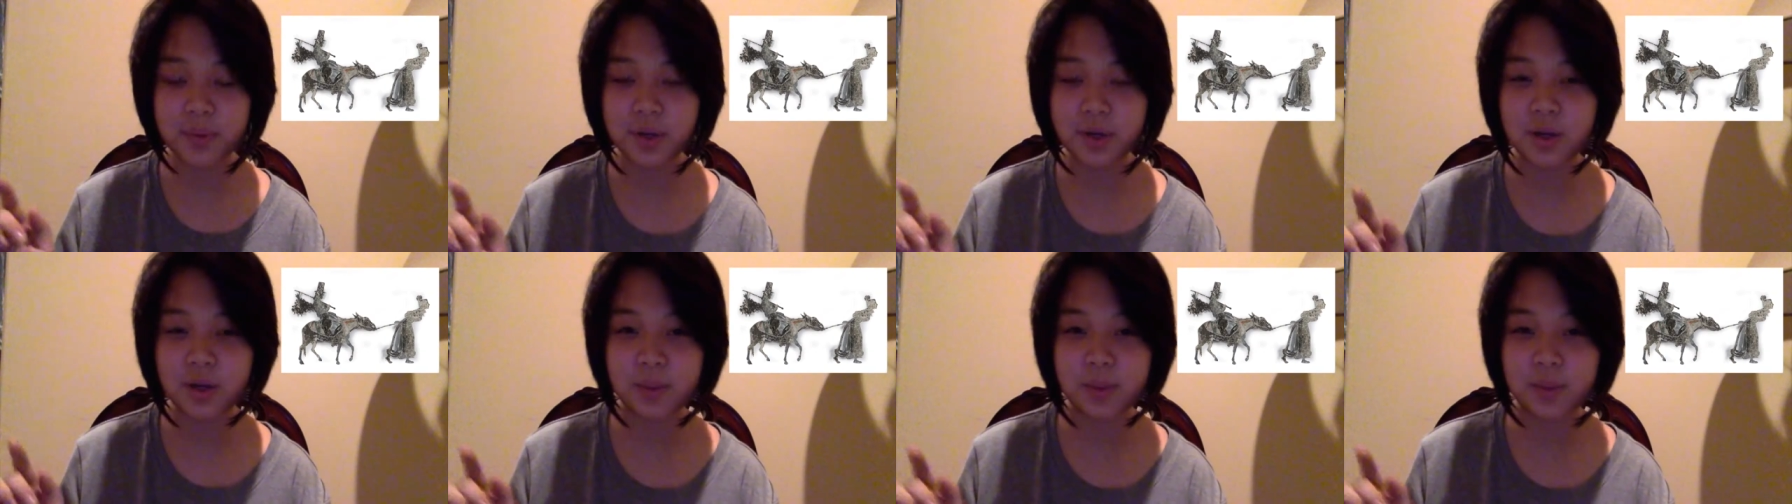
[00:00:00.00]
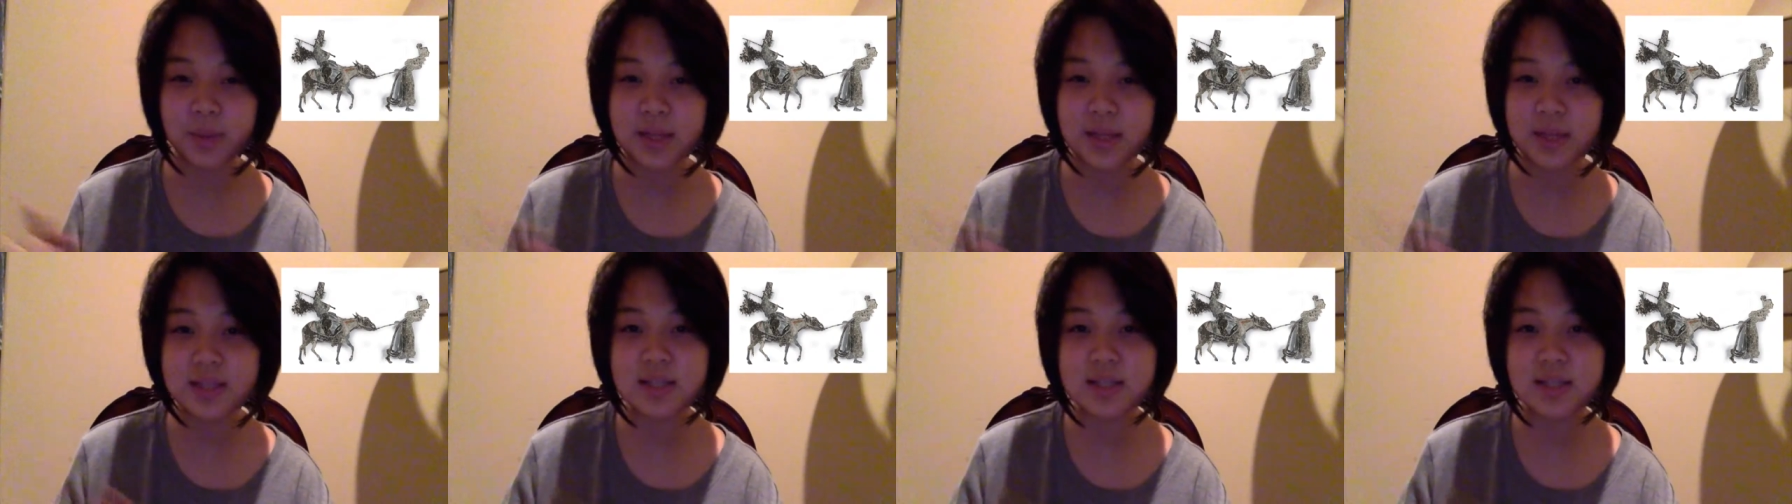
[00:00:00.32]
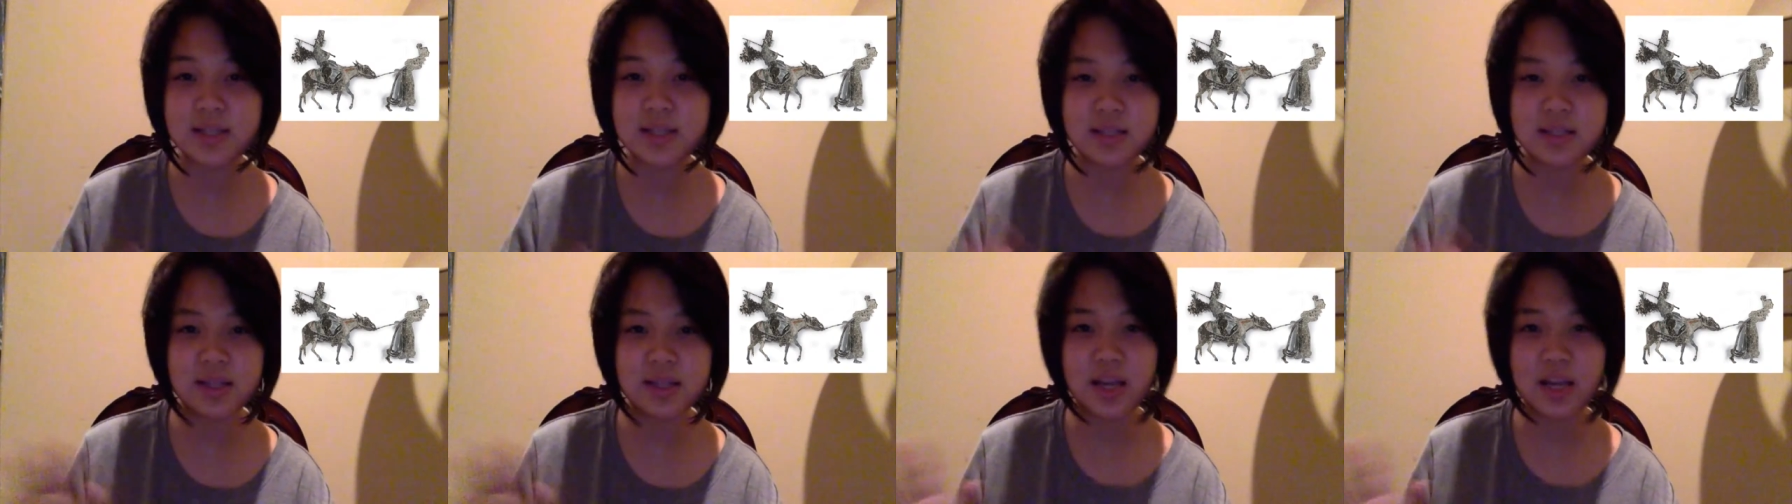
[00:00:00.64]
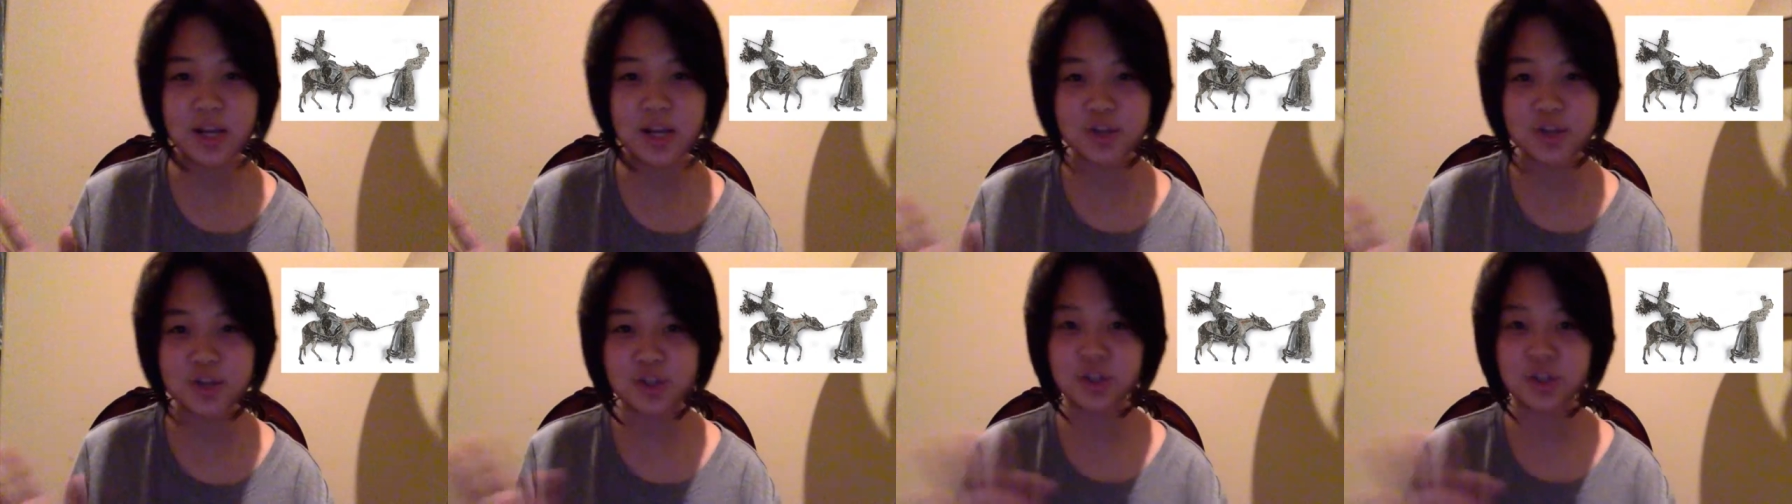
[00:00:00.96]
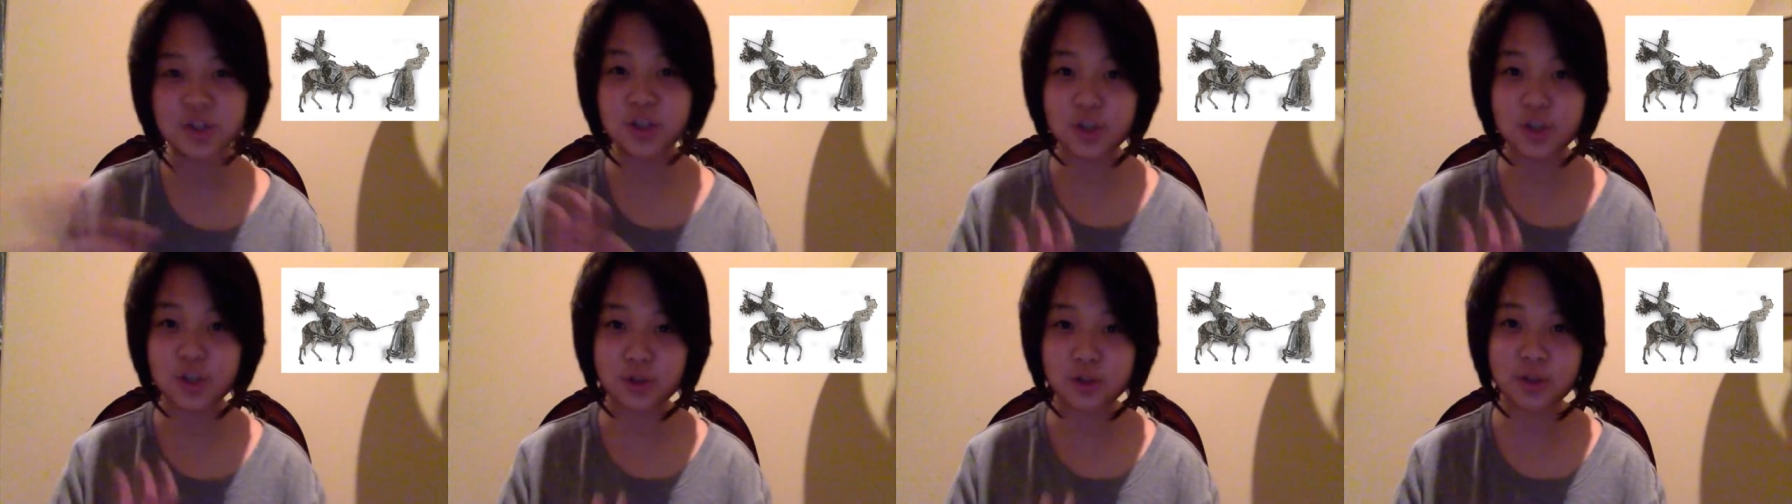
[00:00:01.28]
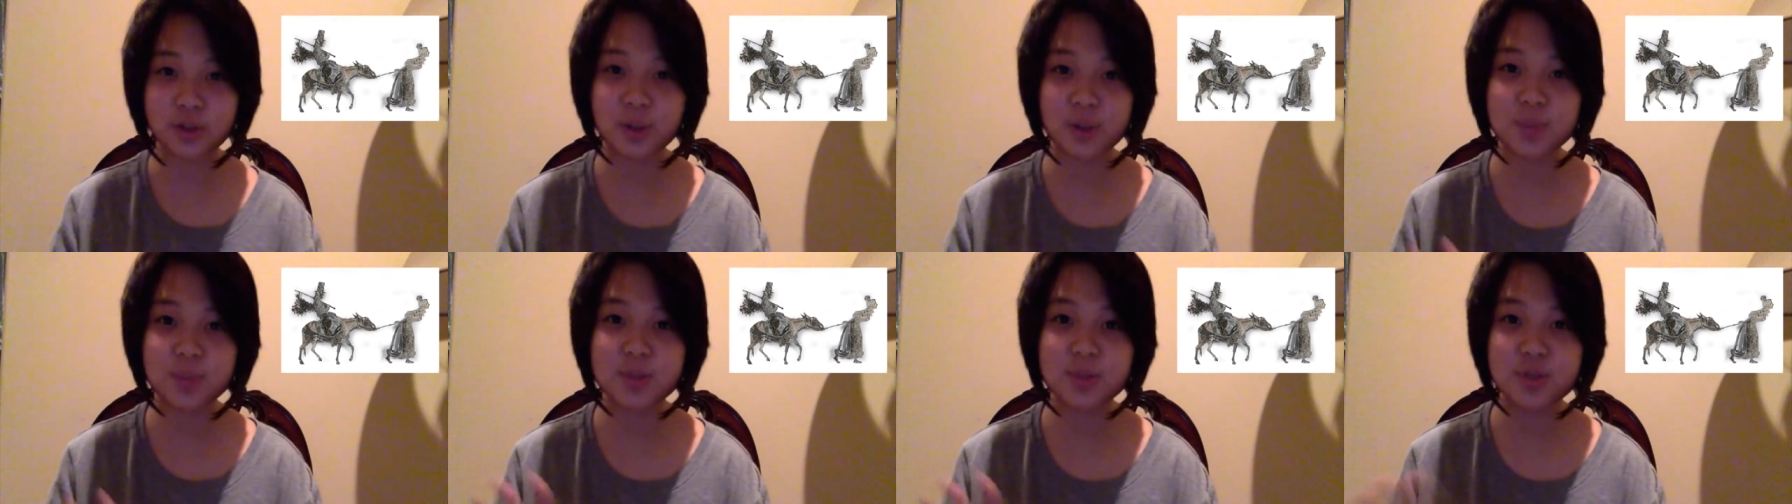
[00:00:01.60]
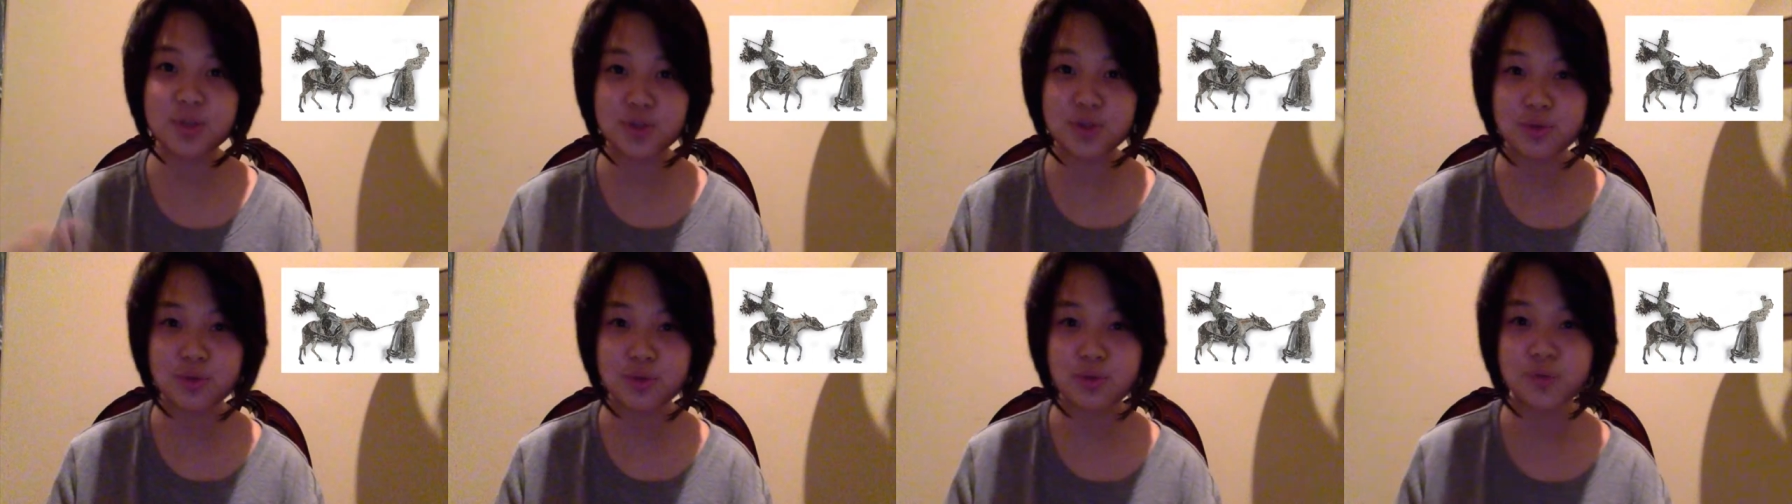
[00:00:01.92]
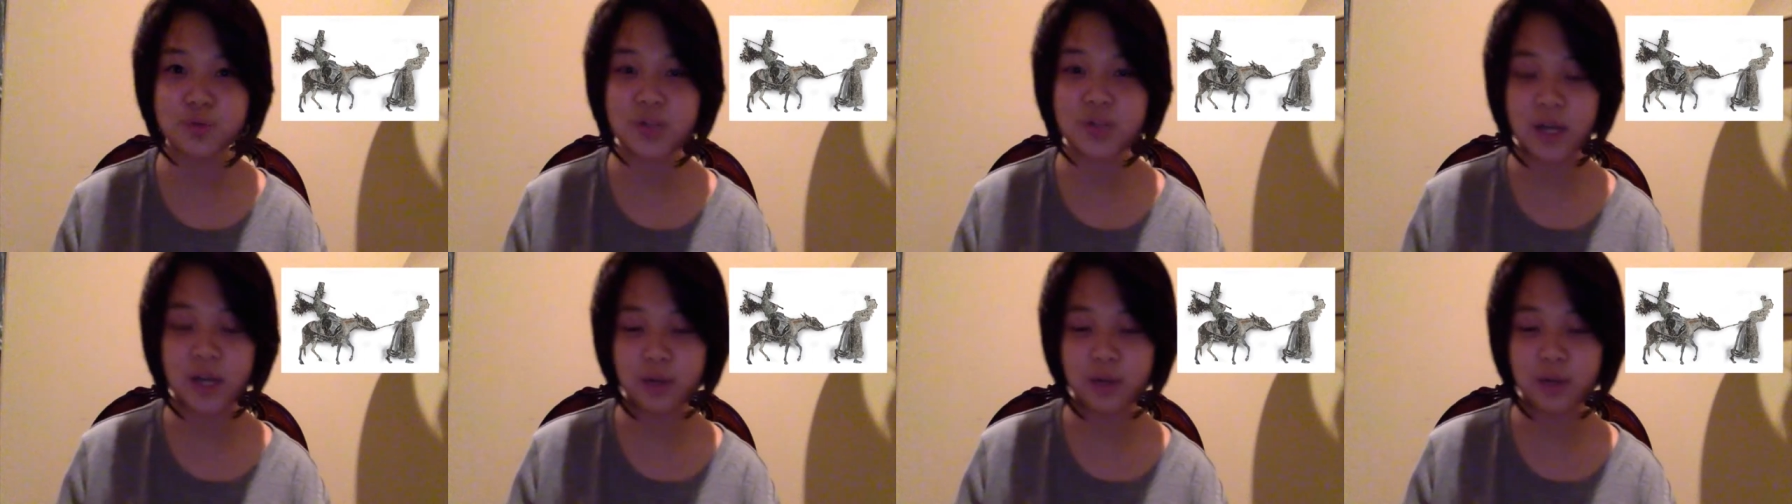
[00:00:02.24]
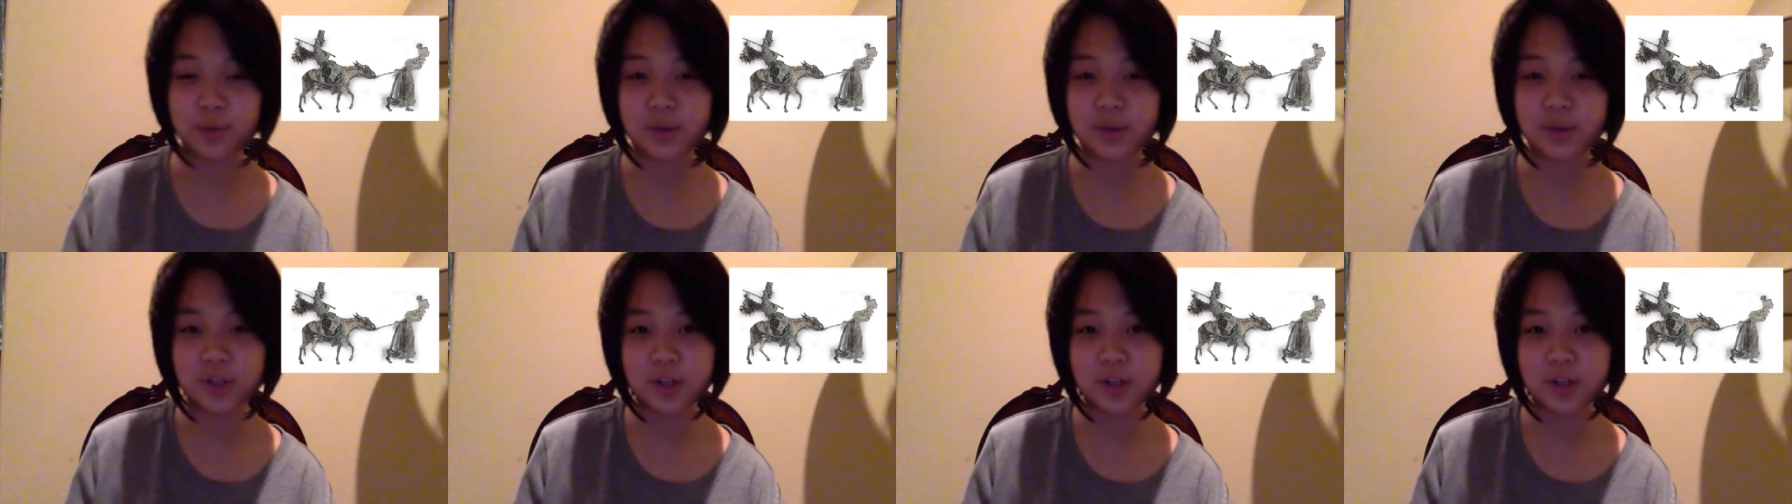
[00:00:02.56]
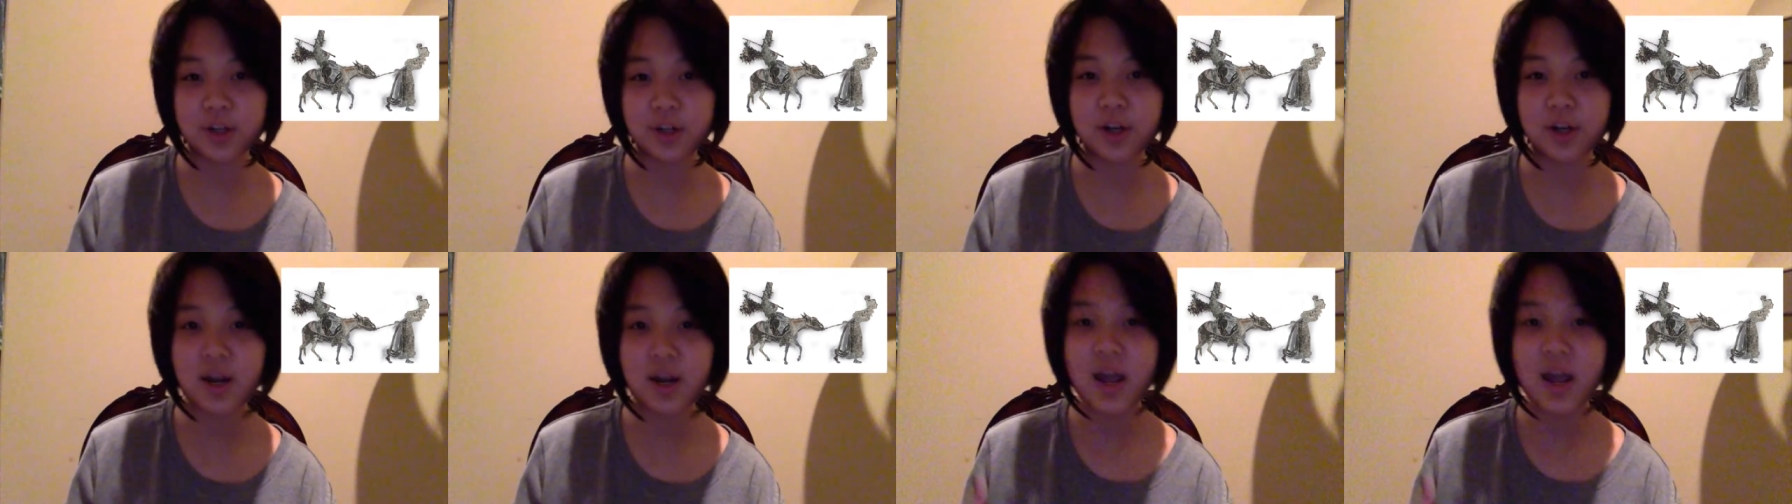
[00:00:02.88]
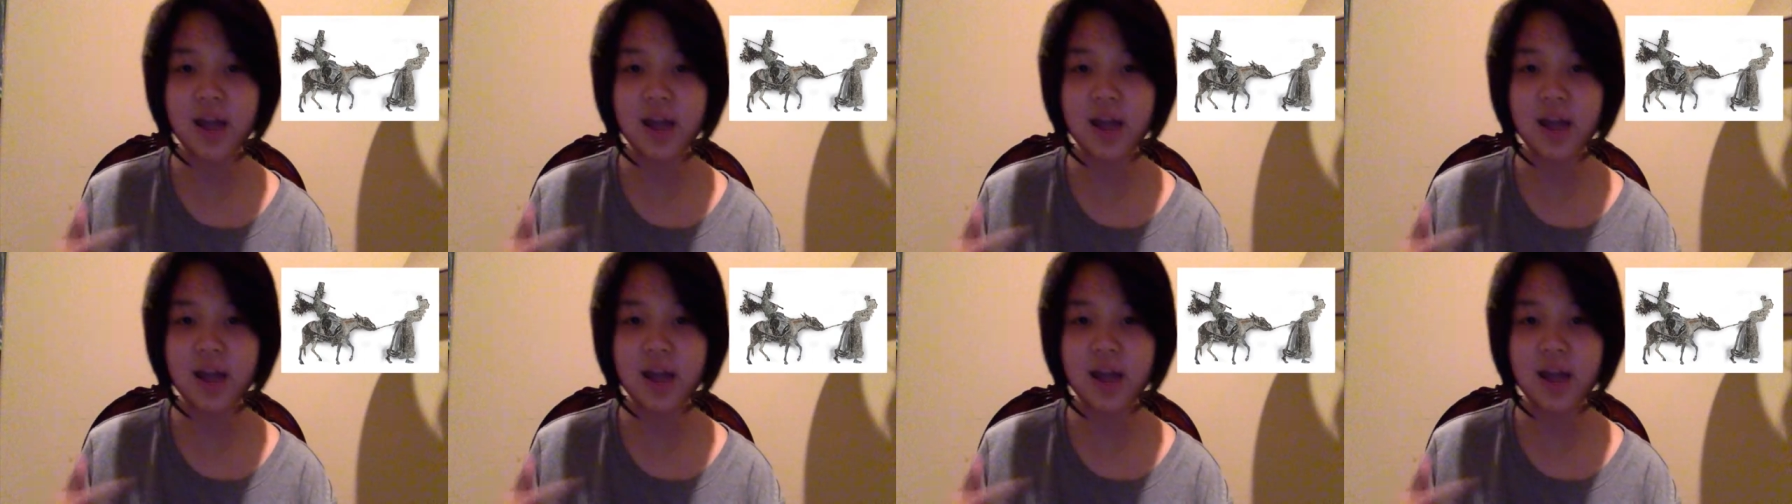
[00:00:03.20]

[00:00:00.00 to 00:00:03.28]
uh, places in Asia and Europe do shadow theater,